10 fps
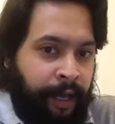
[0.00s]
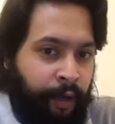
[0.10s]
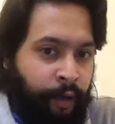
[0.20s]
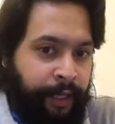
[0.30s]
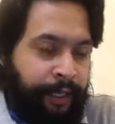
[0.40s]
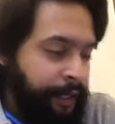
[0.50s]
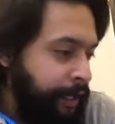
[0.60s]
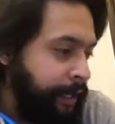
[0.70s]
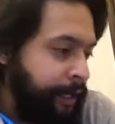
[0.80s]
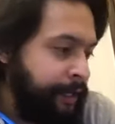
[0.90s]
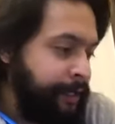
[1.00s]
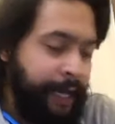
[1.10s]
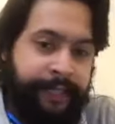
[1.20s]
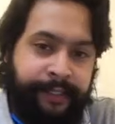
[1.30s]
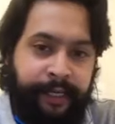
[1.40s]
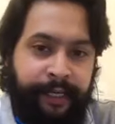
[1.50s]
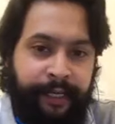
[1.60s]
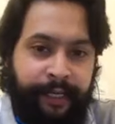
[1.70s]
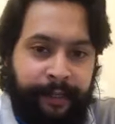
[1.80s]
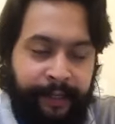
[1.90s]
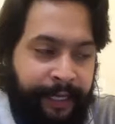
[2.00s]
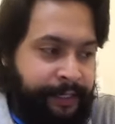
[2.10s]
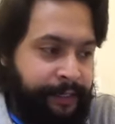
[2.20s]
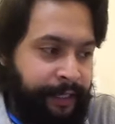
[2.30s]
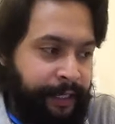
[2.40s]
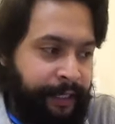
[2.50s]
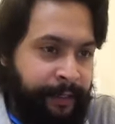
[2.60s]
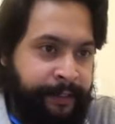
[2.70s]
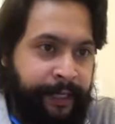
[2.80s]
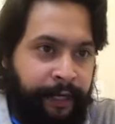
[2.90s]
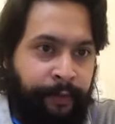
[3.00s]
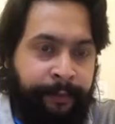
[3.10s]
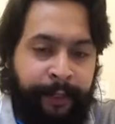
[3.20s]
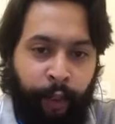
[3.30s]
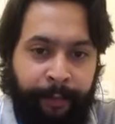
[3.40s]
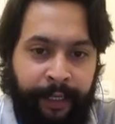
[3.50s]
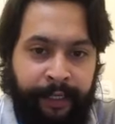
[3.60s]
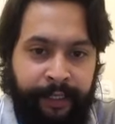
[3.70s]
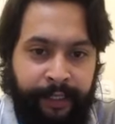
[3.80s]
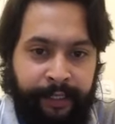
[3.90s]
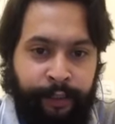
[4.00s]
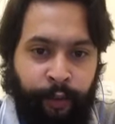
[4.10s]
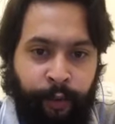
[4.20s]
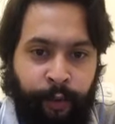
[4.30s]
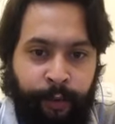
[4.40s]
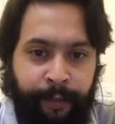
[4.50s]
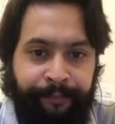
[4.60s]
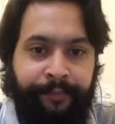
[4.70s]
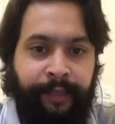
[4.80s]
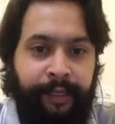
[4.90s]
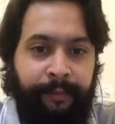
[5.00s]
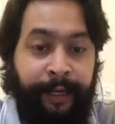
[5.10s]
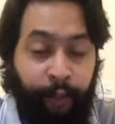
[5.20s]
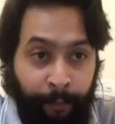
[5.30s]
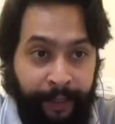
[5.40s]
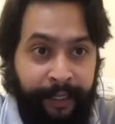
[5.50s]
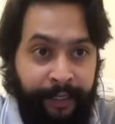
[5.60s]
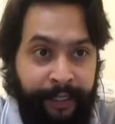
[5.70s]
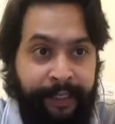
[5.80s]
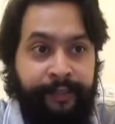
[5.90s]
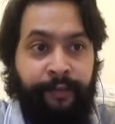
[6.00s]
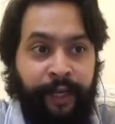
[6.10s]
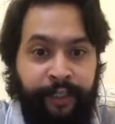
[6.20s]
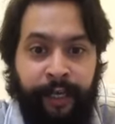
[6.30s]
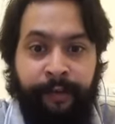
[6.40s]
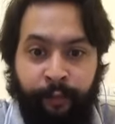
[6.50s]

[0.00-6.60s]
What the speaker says: Okay, guys, let's start with my topic. So my topic is functional